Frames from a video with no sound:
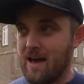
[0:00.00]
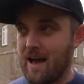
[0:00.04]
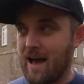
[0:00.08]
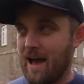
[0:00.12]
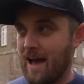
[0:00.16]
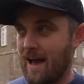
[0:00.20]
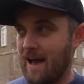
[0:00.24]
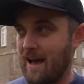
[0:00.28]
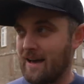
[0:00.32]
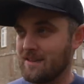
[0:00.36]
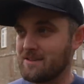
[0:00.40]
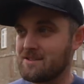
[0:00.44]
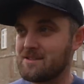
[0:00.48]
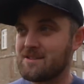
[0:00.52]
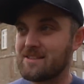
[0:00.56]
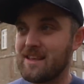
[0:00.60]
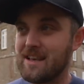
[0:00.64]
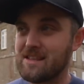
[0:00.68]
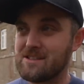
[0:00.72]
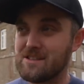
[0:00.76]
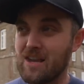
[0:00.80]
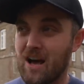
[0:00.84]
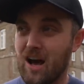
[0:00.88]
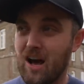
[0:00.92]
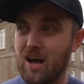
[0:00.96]
And
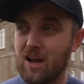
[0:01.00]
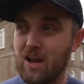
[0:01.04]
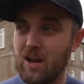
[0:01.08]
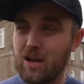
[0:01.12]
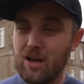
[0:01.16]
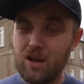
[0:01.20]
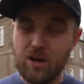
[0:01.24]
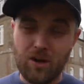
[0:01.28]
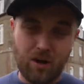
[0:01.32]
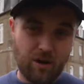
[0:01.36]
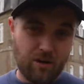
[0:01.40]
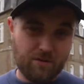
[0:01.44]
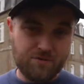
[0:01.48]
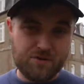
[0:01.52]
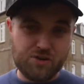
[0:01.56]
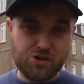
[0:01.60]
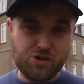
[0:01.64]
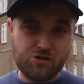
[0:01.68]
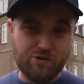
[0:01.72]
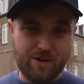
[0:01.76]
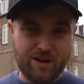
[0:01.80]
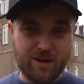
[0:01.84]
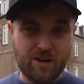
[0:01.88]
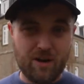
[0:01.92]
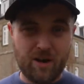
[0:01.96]
there's a lot of
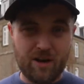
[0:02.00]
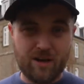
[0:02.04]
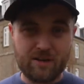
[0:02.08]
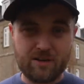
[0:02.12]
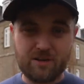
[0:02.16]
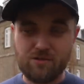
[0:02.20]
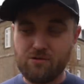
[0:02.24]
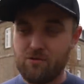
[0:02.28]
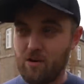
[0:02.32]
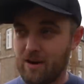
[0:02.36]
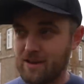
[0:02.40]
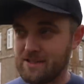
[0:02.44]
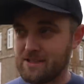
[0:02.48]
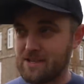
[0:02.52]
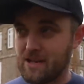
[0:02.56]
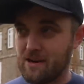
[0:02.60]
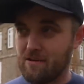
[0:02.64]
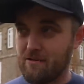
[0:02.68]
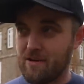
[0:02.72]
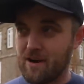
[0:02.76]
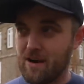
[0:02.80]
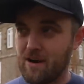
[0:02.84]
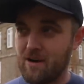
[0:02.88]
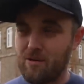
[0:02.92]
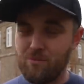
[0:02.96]
strict
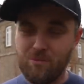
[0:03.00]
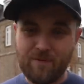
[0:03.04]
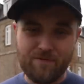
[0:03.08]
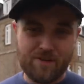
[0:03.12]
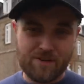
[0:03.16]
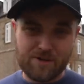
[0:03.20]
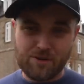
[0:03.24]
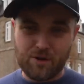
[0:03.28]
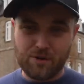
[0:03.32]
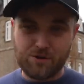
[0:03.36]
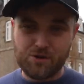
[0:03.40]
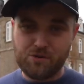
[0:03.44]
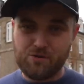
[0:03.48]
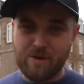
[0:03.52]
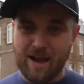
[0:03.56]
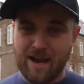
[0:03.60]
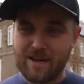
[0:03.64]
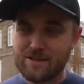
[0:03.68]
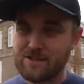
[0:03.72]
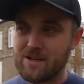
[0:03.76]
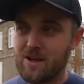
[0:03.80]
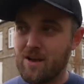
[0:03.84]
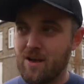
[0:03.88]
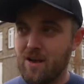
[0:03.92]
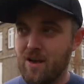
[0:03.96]
criteria with this
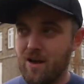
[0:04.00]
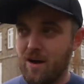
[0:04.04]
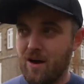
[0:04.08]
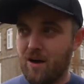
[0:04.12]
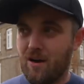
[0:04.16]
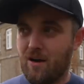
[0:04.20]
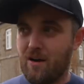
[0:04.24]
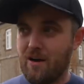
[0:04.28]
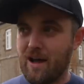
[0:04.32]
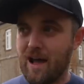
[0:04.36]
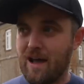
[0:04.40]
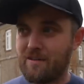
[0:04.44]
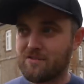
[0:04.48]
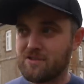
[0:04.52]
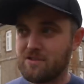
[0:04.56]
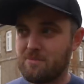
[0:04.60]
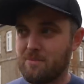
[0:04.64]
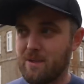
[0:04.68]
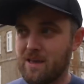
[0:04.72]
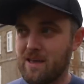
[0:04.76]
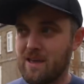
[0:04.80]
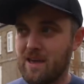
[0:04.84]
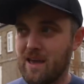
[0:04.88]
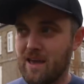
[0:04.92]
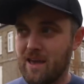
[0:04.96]
contract. I have to
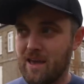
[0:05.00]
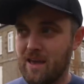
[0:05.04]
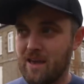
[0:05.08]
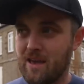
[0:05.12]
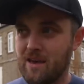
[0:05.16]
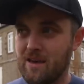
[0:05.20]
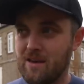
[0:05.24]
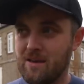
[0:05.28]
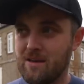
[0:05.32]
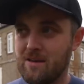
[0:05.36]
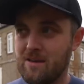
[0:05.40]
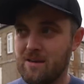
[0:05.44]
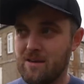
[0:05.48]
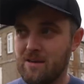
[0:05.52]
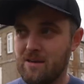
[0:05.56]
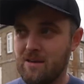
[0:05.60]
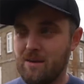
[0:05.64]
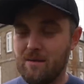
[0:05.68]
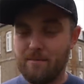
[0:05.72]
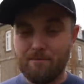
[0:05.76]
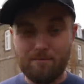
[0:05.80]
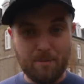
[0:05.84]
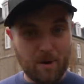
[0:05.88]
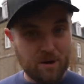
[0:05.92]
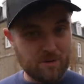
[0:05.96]
be here
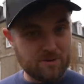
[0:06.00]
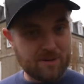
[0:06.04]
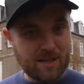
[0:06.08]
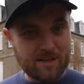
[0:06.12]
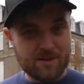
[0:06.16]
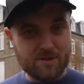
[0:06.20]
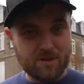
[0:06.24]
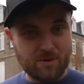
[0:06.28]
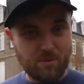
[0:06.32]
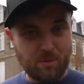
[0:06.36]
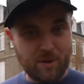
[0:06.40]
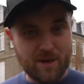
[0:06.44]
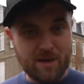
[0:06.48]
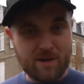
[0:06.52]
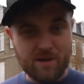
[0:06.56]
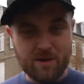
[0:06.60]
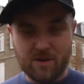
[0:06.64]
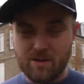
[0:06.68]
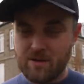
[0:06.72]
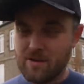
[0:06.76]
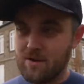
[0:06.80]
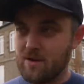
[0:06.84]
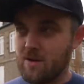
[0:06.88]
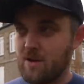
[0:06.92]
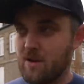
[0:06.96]
most days of the
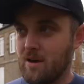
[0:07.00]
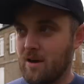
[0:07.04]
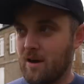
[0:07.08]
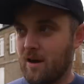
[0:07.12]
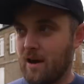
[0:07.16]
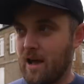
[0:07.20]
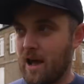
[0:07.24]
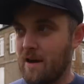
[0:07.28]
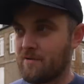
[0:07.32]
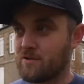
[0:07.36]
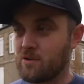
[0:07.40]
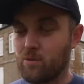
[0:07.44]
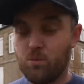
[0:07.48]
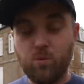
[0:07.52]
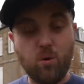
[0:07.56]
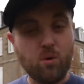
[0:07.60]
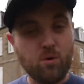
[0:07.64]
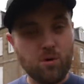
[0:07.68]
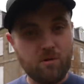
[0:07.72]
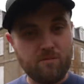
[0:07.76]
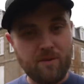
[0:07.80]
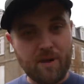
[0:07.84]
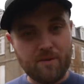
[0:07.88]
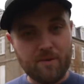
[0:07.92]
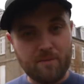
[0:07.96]
week. I have to
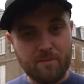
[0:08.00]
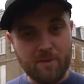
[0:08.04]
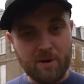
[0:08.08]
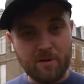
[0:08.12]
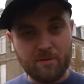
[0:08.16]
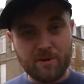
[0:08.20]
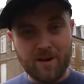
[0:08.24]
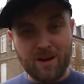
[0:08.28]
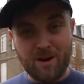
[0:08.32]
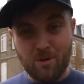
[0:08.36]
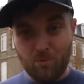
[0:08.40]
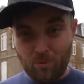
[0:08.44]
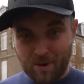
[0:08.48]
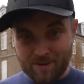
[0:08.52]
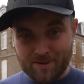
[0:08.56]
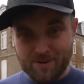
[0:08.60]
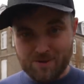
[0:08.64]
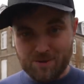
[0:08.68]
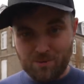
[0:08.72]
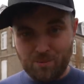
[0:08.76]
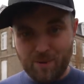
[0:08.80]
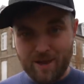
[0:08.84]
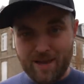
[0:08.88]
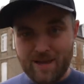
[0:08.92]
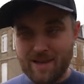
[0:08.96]
walk around the building
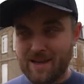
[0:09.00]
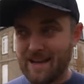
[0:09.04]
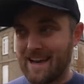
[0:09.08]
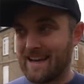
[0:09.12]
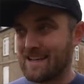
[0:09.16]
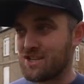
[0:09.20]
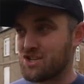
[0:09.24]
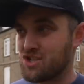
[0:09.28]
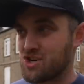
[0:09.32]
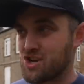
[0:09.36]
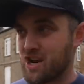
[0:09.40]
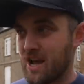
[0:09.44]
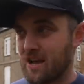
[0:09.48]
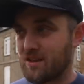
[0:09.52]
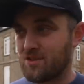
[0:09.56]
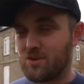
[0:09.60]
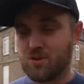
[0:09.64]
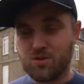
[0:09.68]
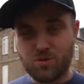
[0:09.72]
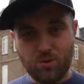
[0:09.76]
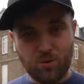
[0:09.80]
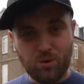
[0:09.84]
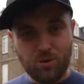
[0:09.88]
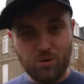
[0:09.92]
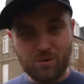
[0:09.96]
once a week and check the
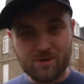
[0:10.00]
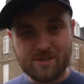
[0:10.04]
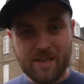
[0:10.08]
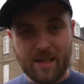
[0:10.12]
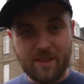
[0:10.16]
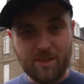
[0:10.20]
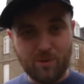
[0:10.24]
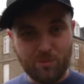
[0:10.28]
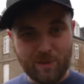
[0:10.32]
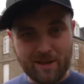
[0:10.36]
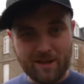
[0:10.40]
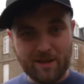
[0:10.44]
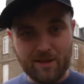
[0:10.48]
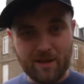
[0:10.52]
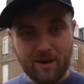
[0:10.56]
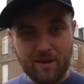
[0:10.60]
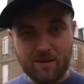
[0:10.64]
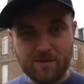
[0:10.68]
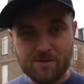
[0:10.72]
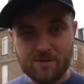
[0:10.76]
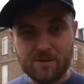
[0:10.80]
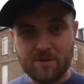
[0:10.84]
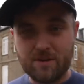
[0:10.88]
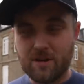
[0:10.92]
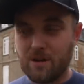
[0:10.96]
doors and the
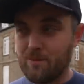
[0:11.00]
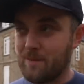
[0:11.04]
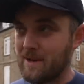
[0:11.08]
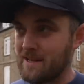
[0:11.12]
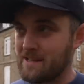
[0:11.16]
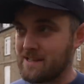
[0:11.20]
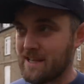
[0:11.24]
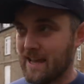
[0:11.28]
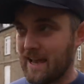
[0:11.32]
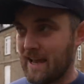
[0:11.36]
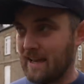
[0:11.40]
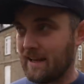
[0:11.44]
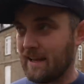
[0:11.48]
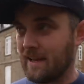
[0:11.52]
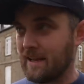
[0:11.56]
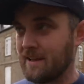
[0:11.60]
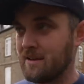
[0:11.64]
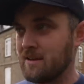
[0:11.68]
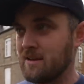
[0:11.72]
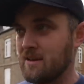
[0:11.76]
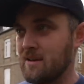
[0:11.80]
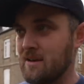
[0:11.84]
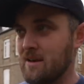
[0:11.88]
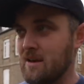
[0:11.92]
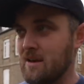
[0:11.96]
windows that nobody's getting in.